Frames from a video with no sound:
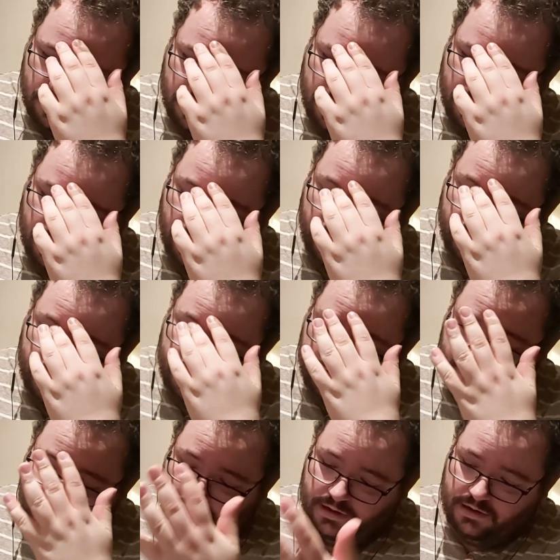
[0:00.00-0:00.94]
You know,
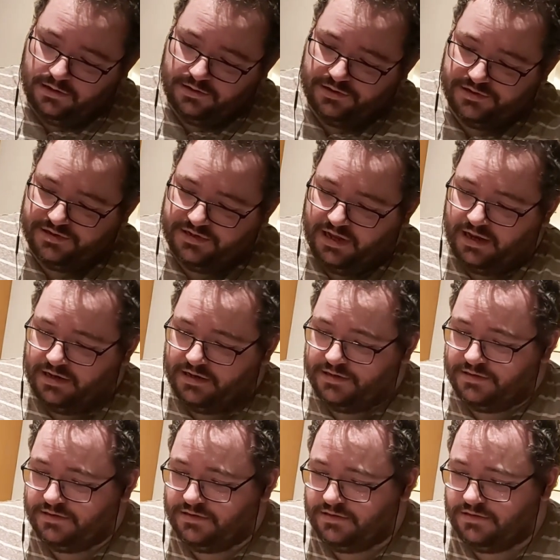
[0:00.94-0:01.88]
he
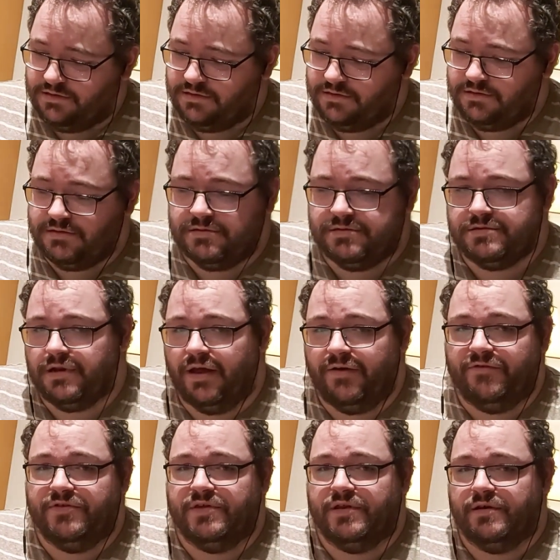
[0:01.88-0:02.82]
understands
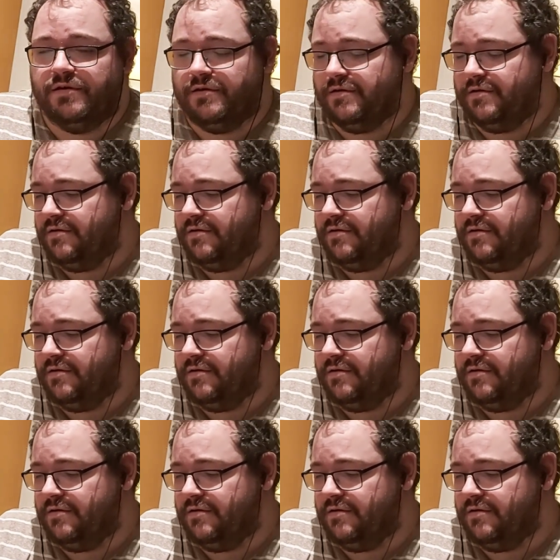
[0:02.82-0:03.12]
everything.